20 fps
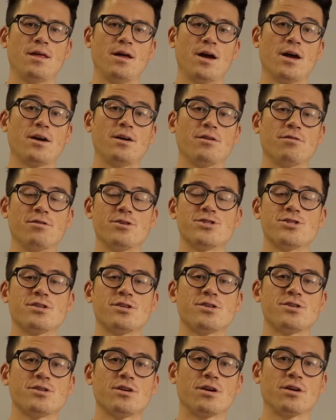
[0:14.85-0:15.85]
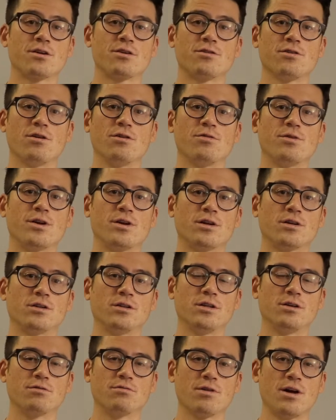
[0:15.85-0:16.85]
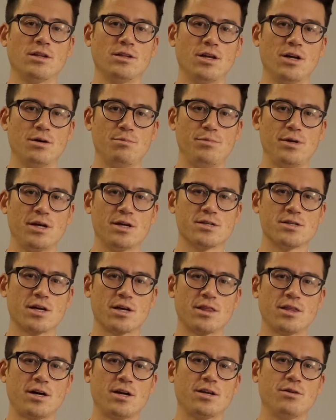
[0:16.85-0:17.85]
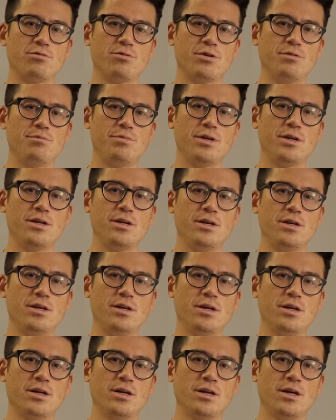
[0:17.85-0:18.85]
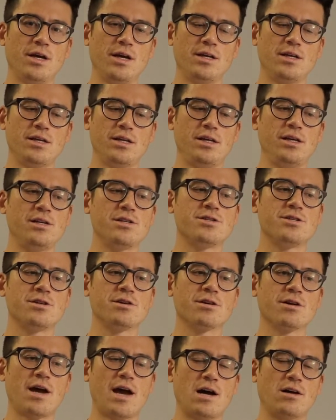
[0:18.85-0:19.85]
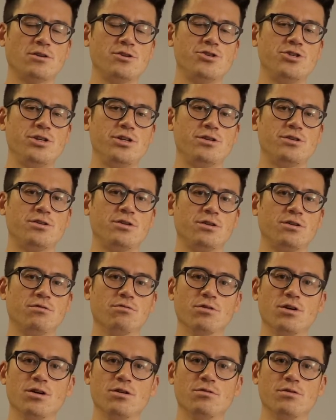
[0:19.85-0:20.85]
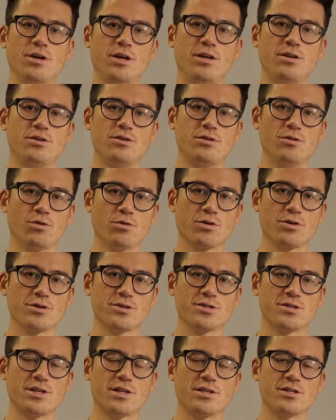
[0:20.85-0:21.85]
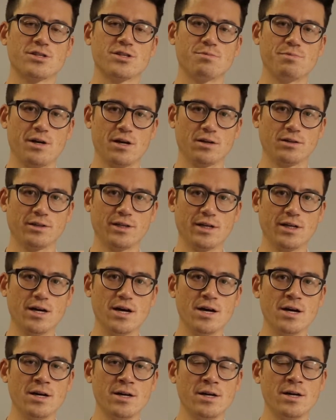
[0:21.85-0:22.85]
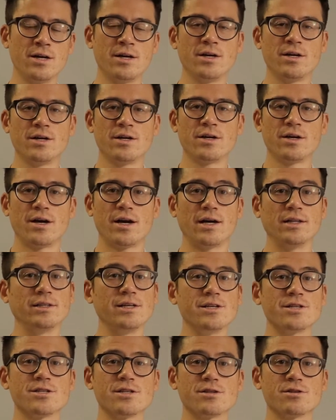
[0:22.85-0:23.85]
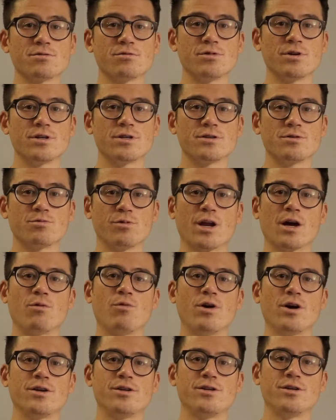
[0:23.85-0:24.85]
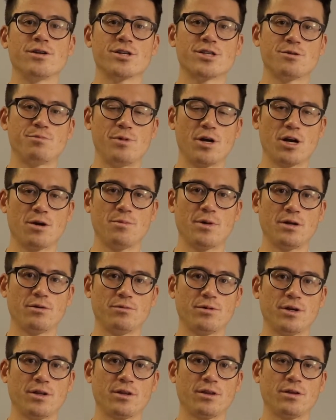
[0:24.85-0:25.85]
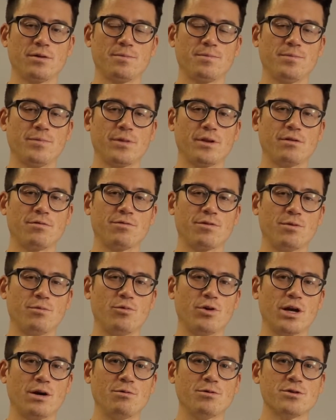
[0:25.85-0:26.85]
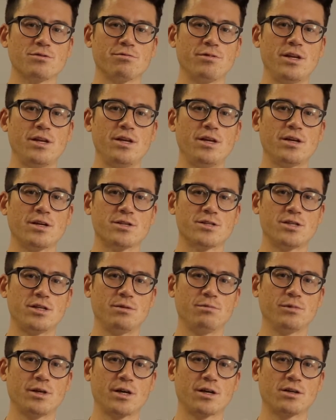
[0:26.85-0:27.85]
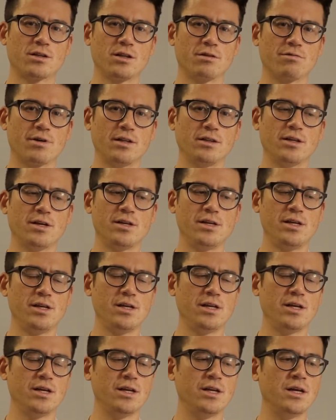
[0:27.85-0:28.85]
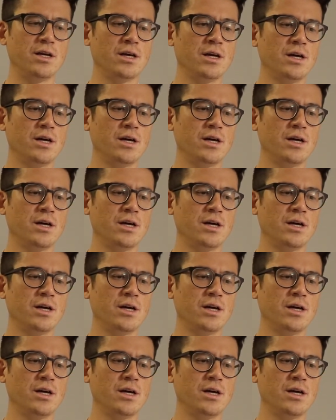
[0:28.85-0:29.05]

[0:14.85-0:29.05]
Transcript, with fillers: I had originally started growing chlorella because I thought it would be an easier algae to grow indoors than spirulina. At least this was what I wanted to experiment with. From what I was reading, it seemed like chlorella needed